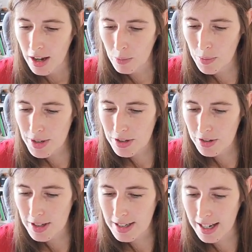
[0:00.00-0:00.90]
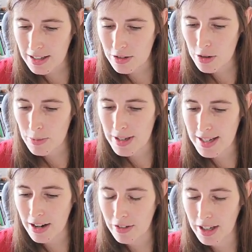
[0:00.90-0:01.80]
And when we saw this candle coming
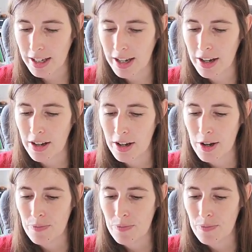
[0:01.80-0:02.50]
down here,